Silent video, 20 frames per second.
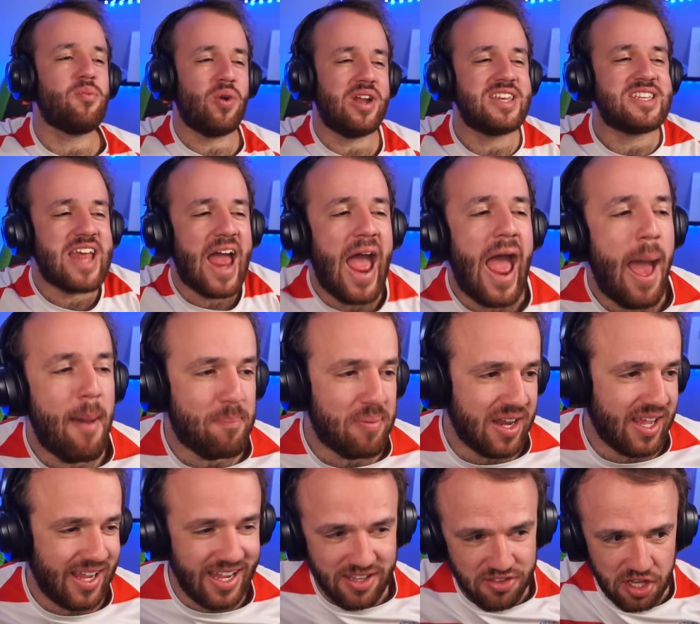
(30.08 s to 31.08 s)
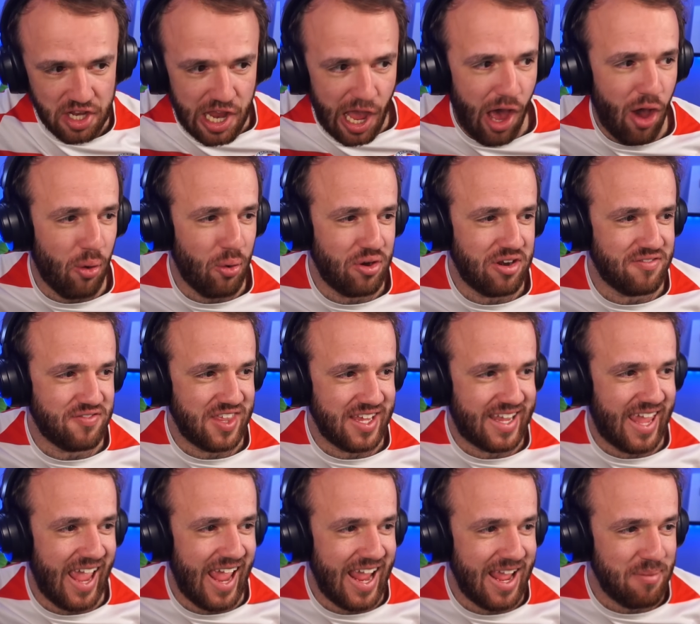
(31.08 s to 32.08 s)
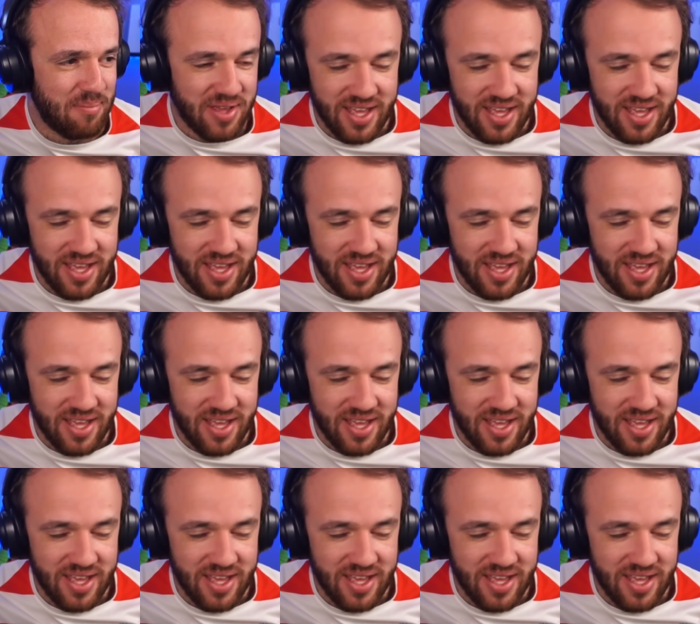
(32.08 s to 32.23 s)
what is happening in the code of the game